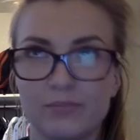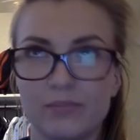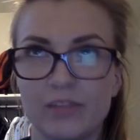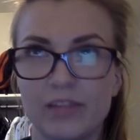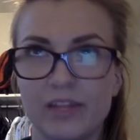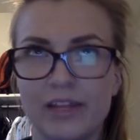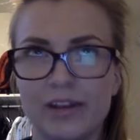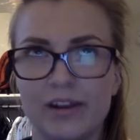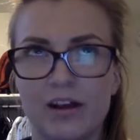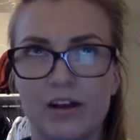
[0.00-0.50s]

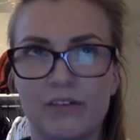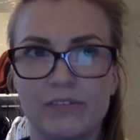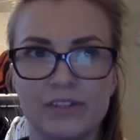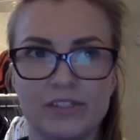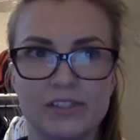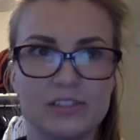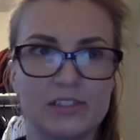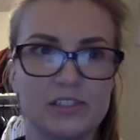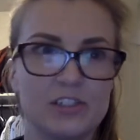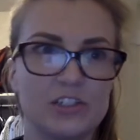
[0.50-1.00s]
and
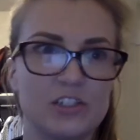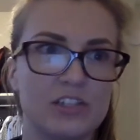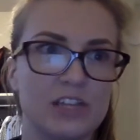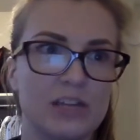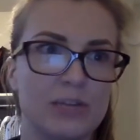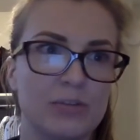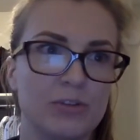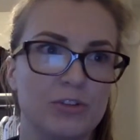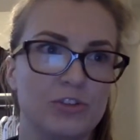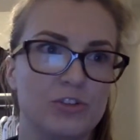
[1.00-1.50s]
obviously she's
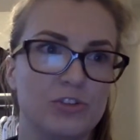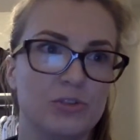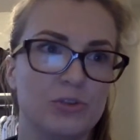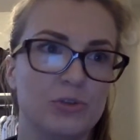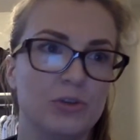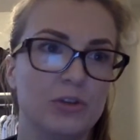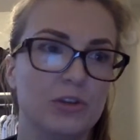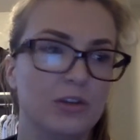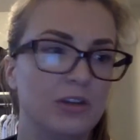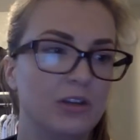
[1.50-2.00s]
able to
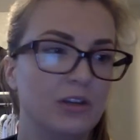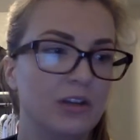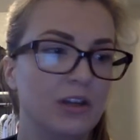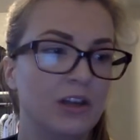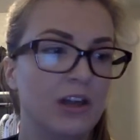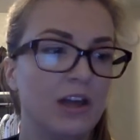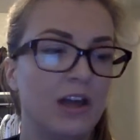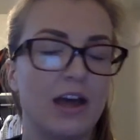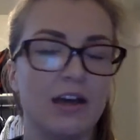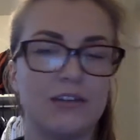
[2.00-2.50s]

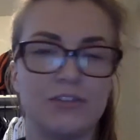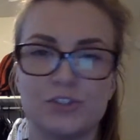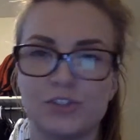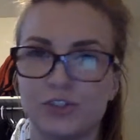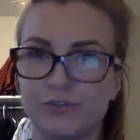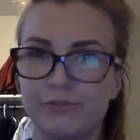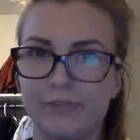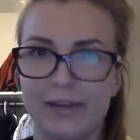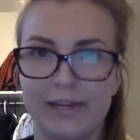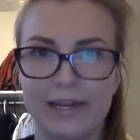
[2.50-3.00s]
have
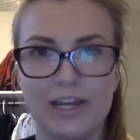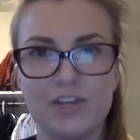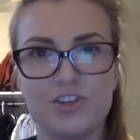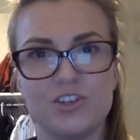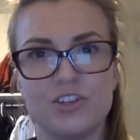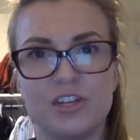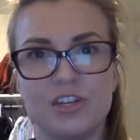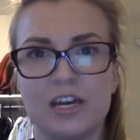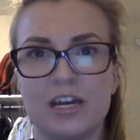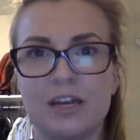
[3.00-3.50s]
certain
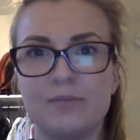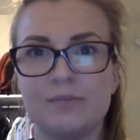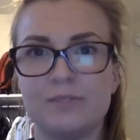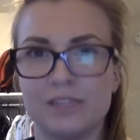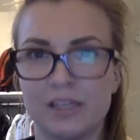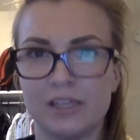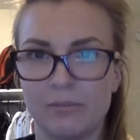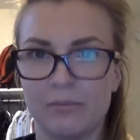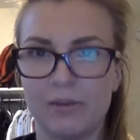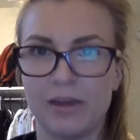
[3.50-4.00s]
vacation times,
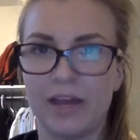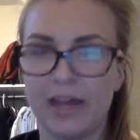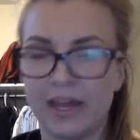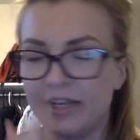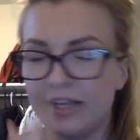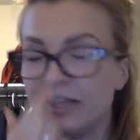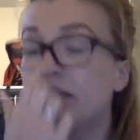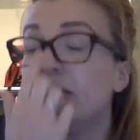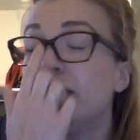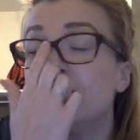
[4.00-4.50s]
sick
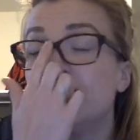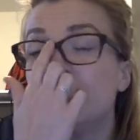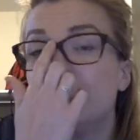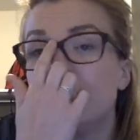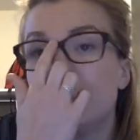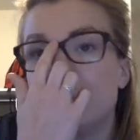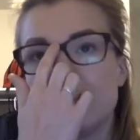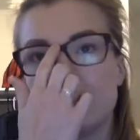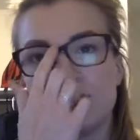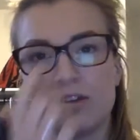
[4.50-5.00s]
pay,
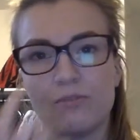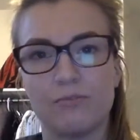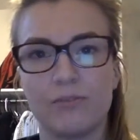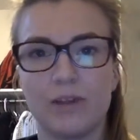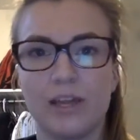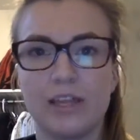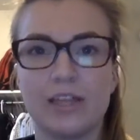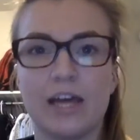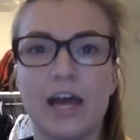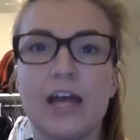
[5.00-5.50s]
stuff
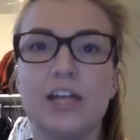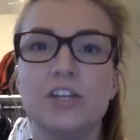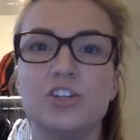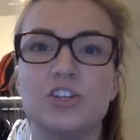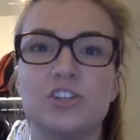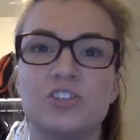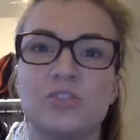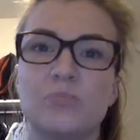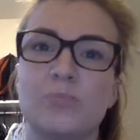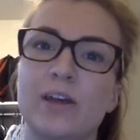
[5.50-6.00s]
like that. It
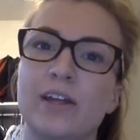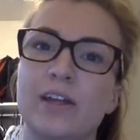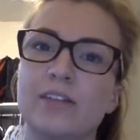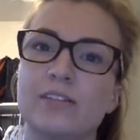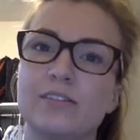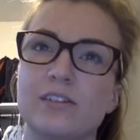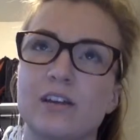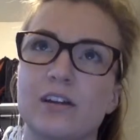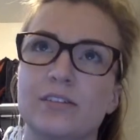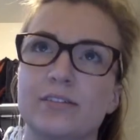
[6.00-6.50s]
just
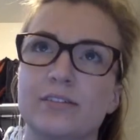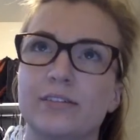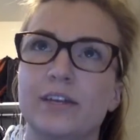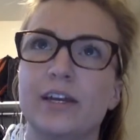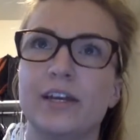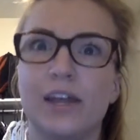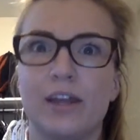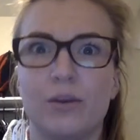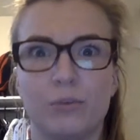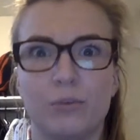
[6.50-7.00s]
depends on,
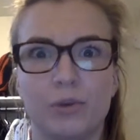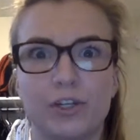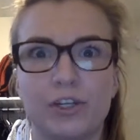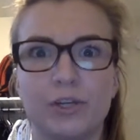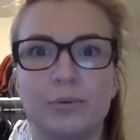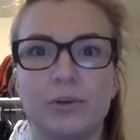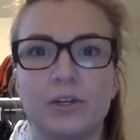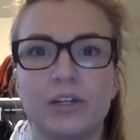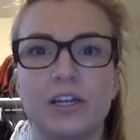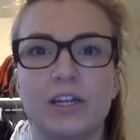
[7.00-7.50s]
again, where
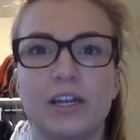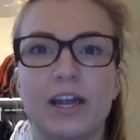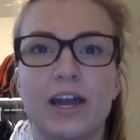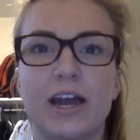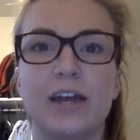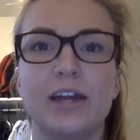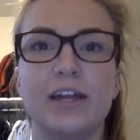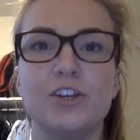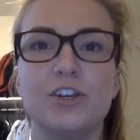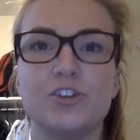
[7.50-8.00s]
you're working
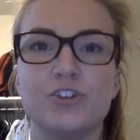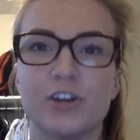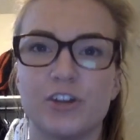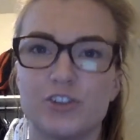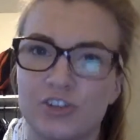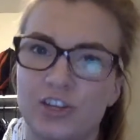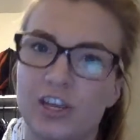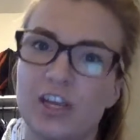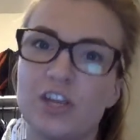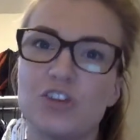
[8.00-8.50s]
at and your
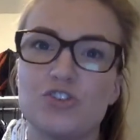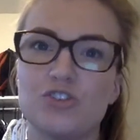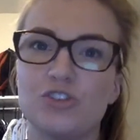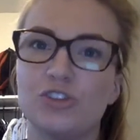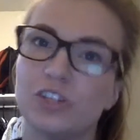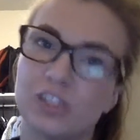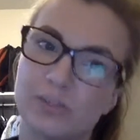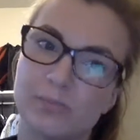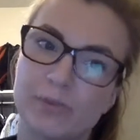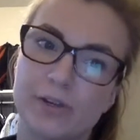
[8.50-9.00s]
educational
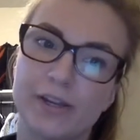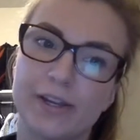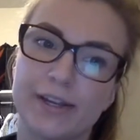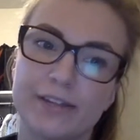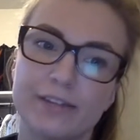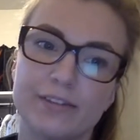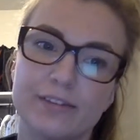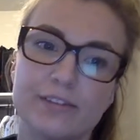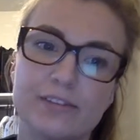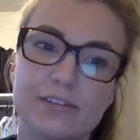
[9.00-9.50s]

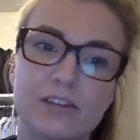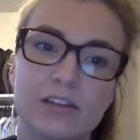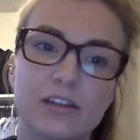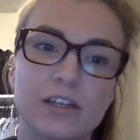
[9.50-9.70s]
experience.